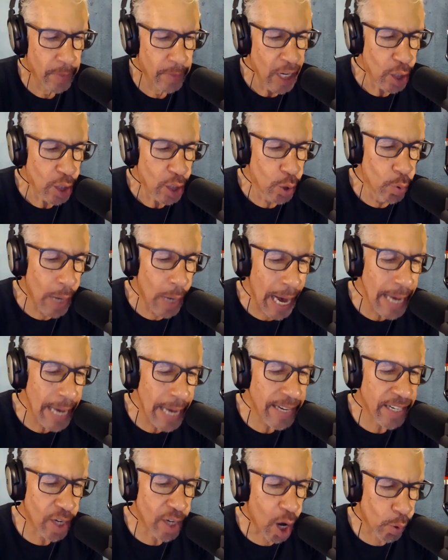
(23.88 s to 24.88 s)
to
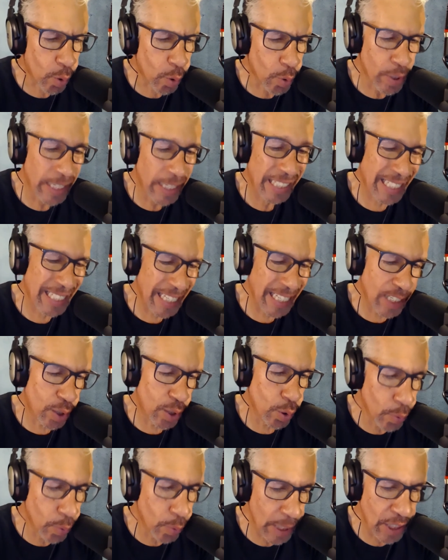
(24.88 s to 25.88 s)
hide an awkward
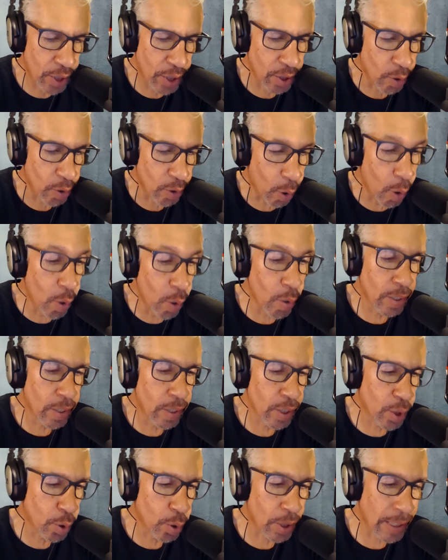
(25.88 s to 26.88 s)
situation, or
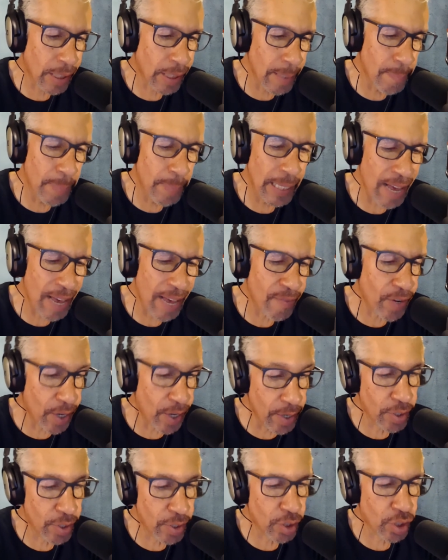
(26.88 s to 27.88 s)
to simply have
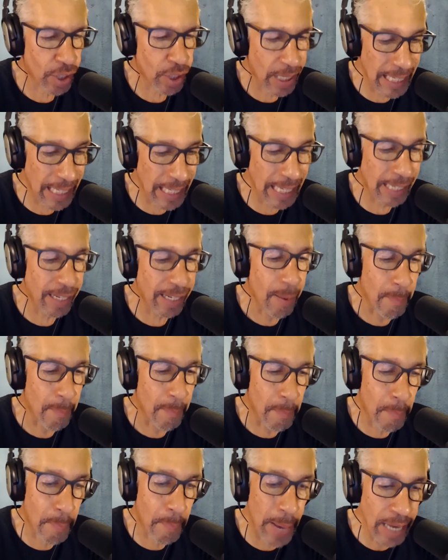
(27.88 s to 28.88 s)
others think
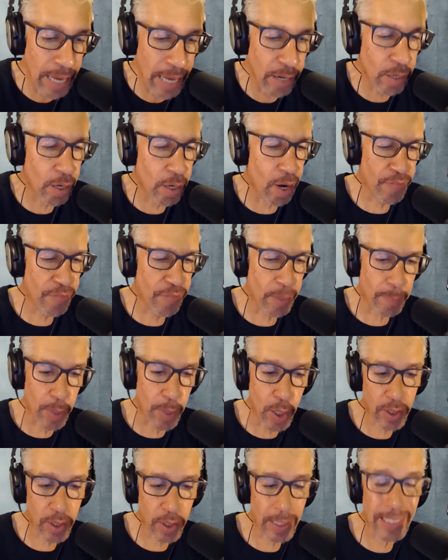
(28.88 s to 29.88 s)
better of the
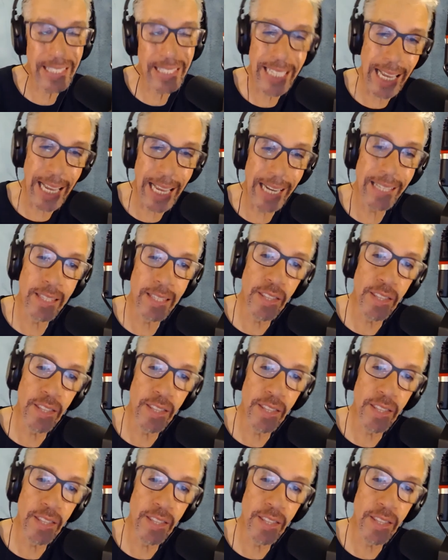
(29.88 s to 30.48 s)
person telling the